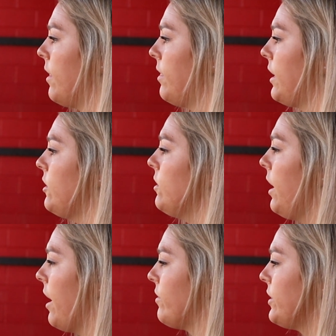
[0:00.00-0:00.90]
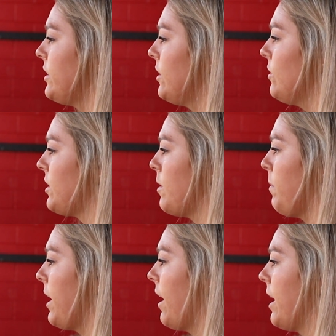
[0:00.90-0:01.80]
Thank you to every single
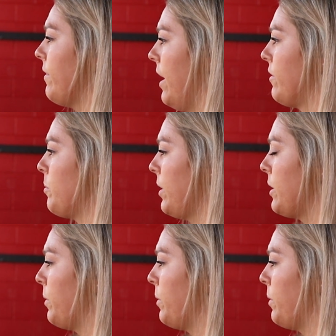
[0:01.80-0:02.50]
teammate I have ever played